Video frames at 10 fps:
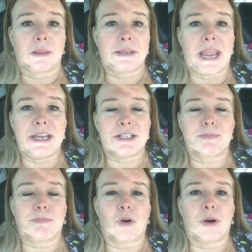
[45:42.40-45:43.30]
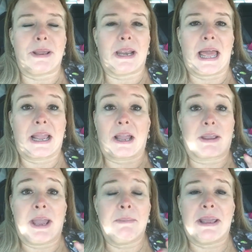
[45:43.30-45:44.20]
Tanya's going to be like,
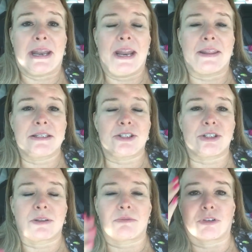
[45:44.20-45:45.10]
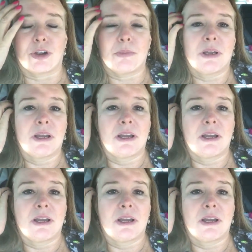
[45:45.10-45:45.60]
okay, I'm getting out of this room.